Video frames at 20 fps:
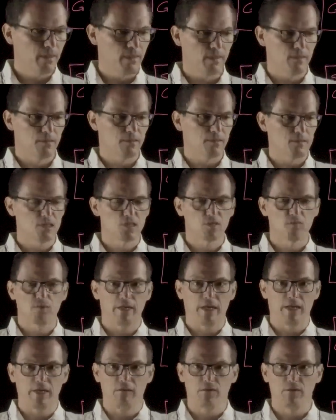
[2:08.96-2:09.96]
And this is
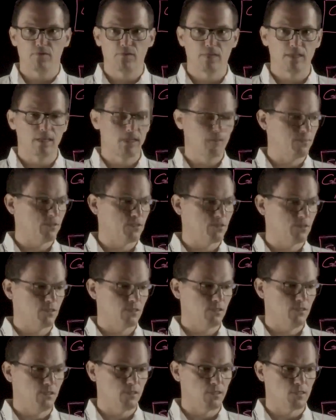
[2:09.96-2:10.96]
where everything happens
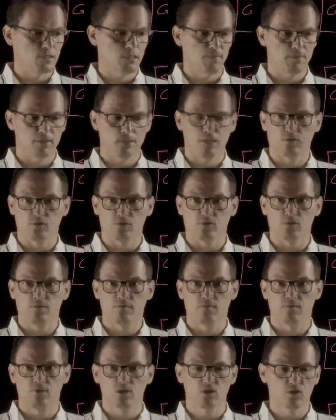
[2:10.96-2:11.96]
in the sub-account.
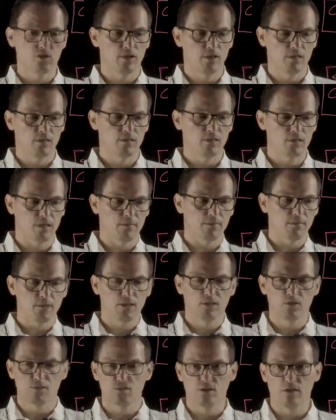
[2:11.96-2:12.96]
So here in the
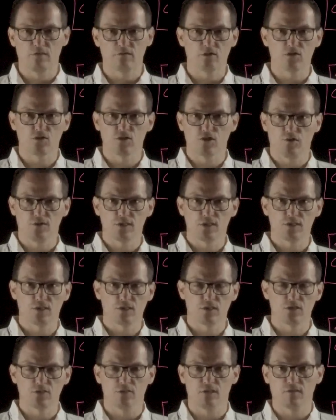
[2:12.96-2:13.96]
sub-account, you have the
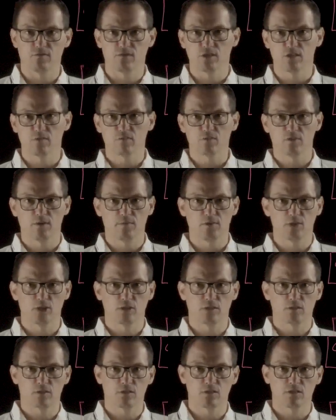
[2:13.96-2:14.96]
services, you have the
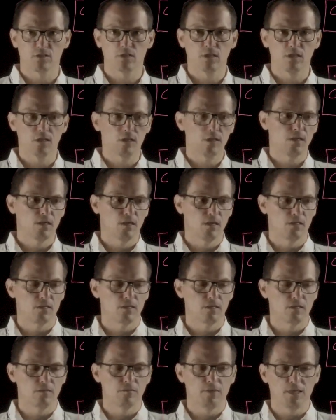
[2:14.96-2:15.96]
subscriptions, and
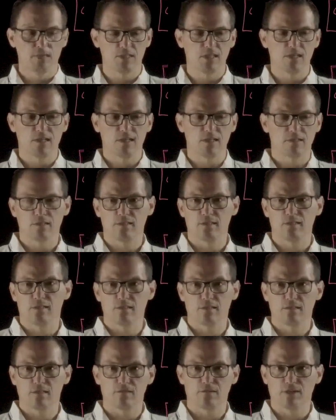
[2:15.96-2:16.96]
here basically
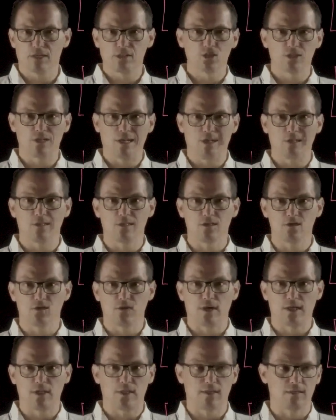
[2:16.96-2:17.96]
the functionality is
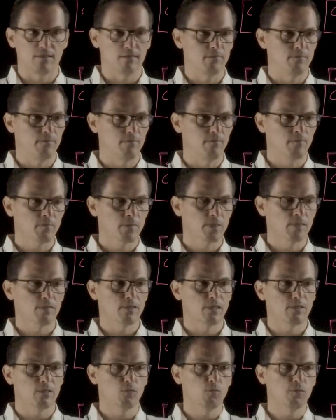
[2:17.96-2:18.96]
running.
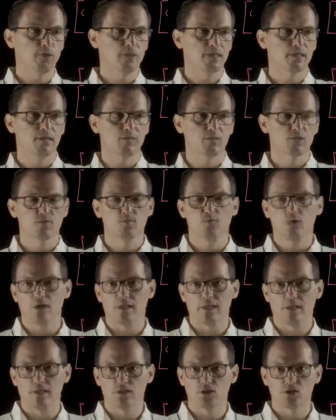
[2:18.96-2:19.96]
The global account is more or
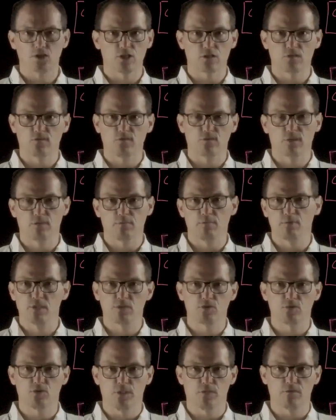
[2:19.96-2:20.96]
less just for
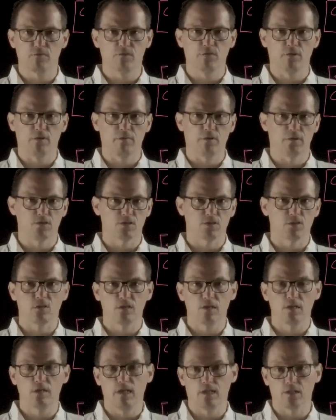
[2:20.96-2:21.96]
administrative purpose,
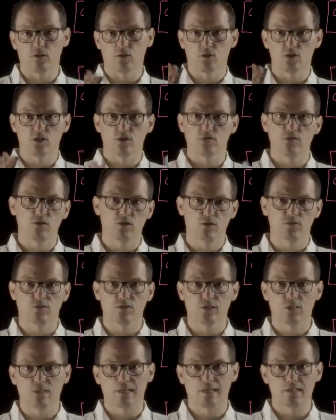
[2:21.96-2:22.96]
and also of course
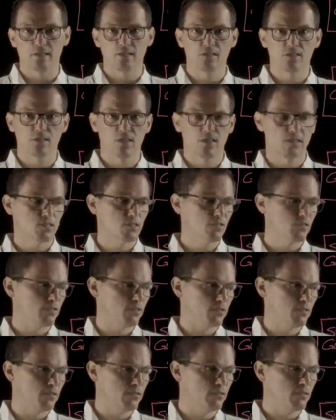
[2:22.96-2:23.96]
for the licensing and so
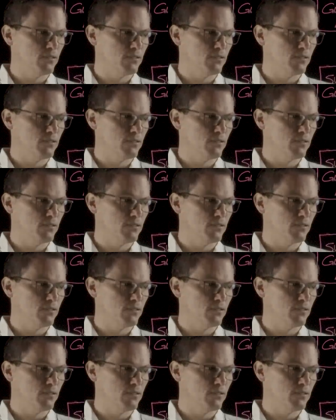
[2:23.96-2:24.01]
on.